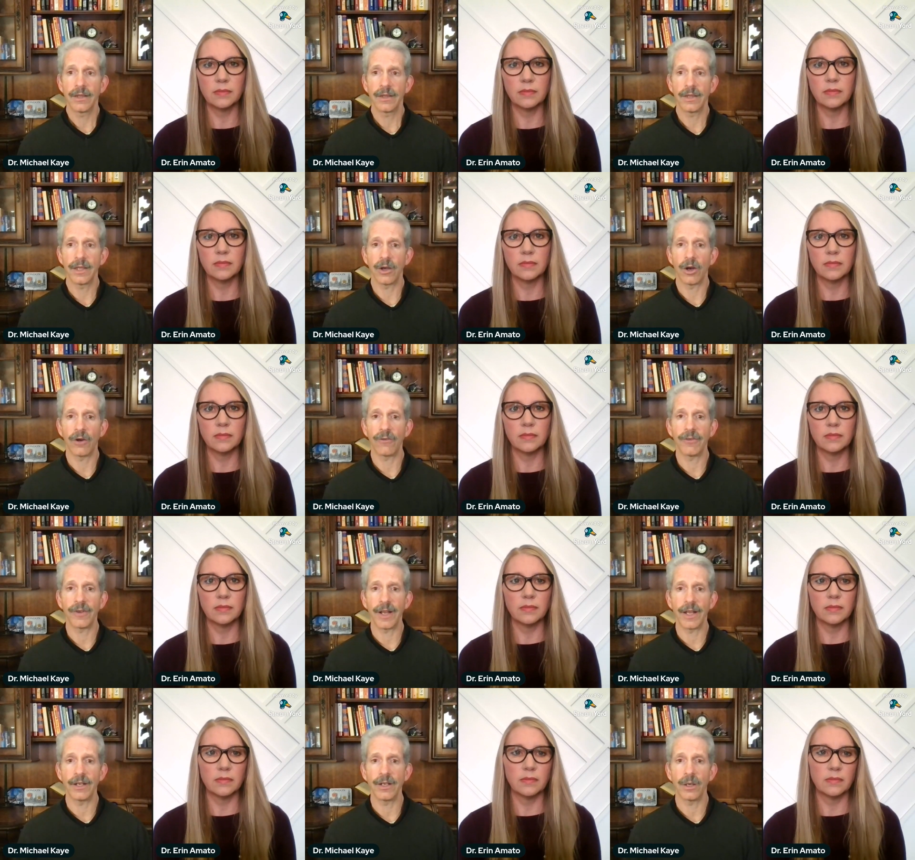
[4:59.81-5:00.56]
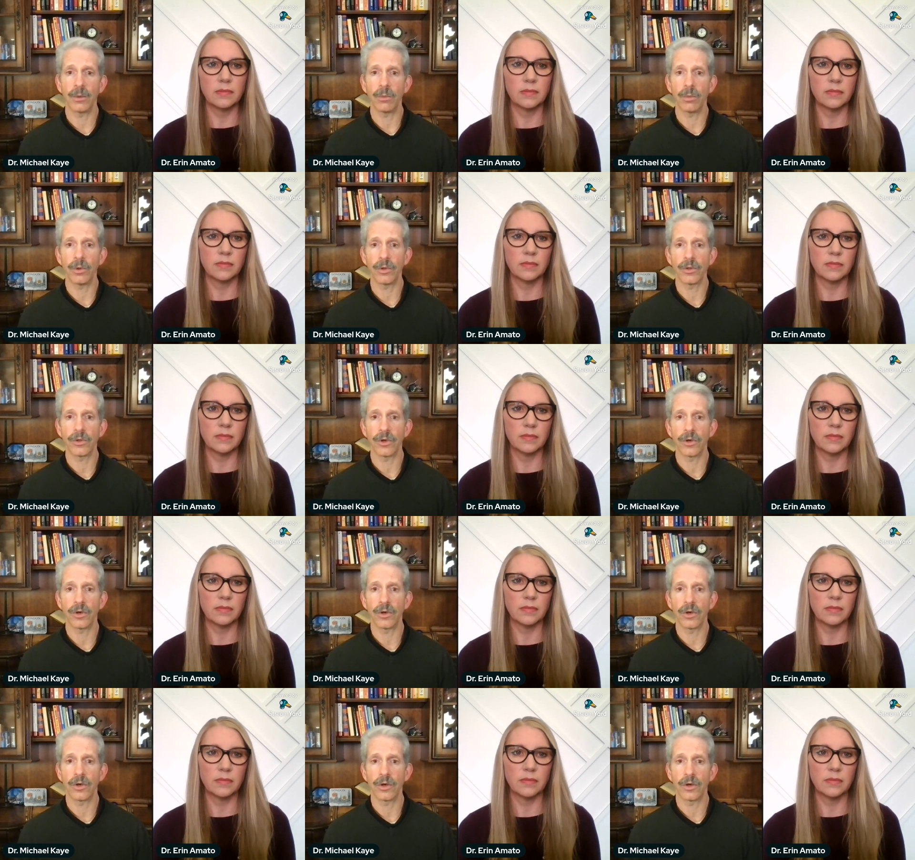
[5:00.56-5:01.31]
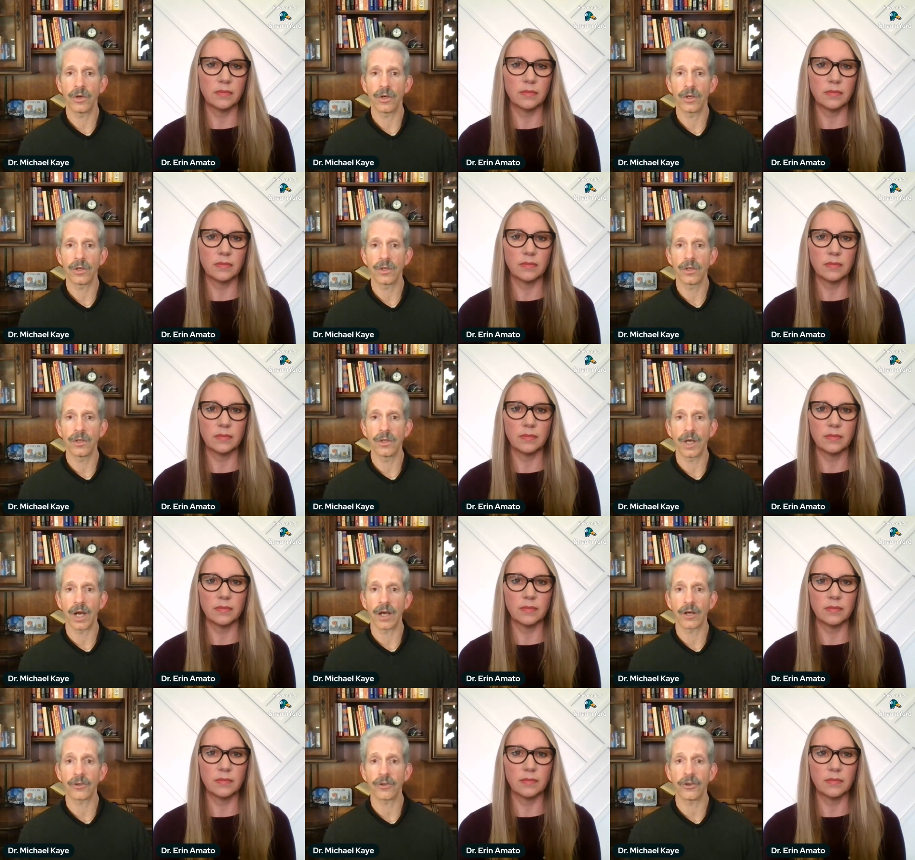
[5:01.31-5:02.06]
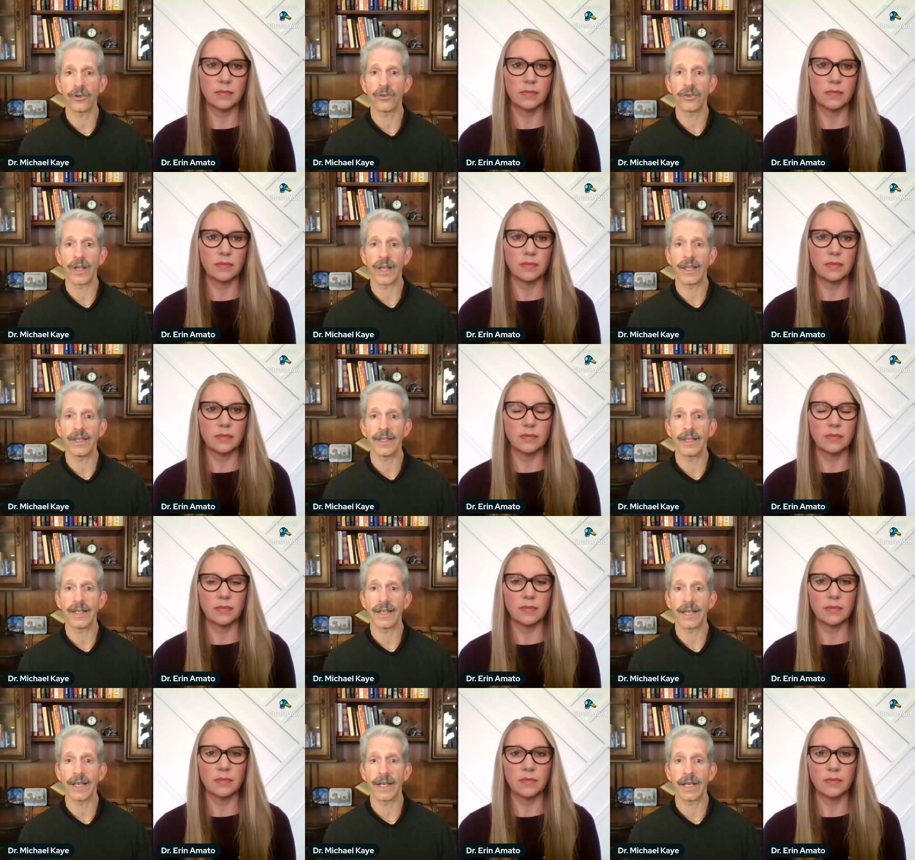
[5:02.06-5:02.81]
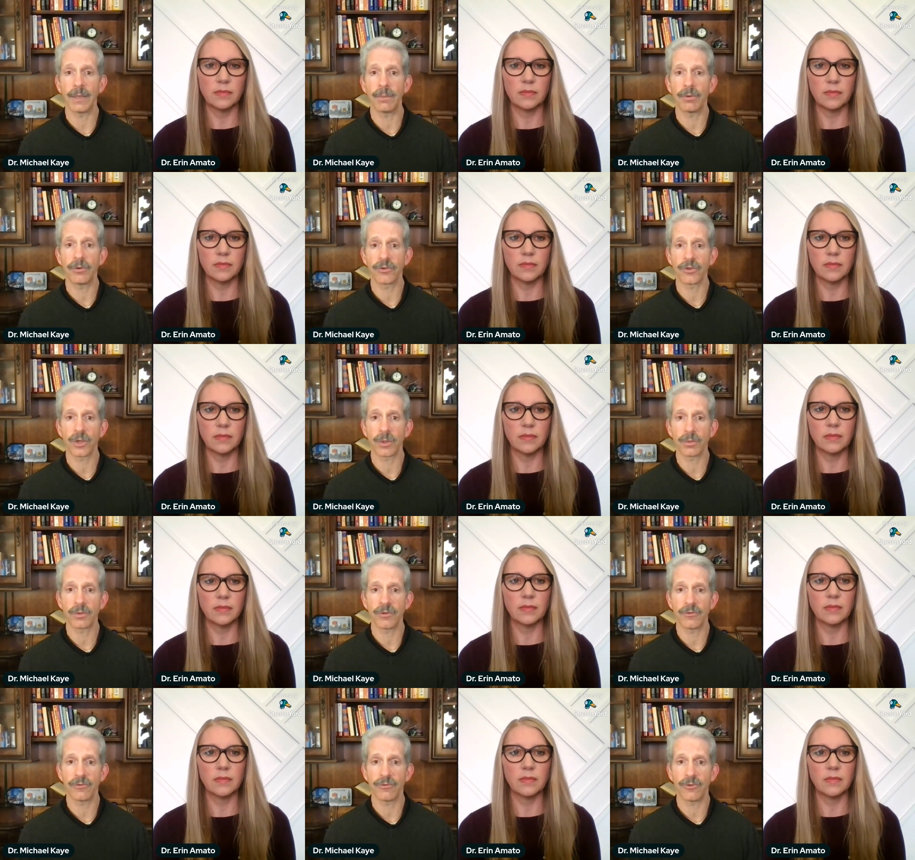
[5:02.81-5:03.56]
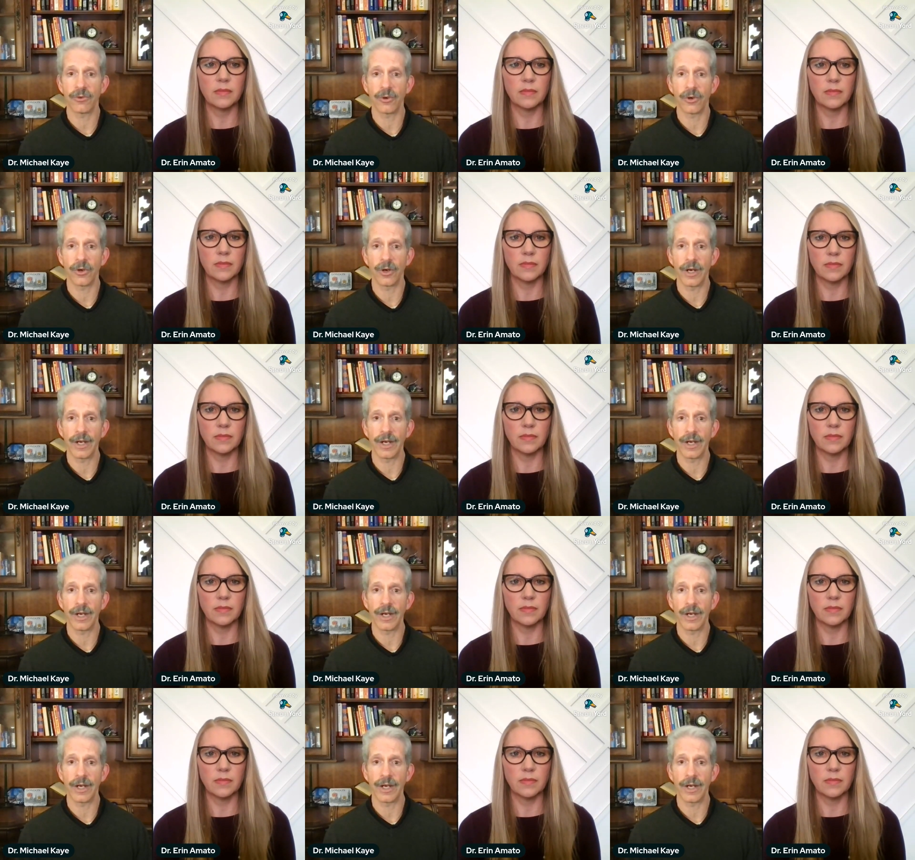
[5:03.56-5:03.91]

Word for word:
Speaker 1: They often end up with their doctors and they get a prescription for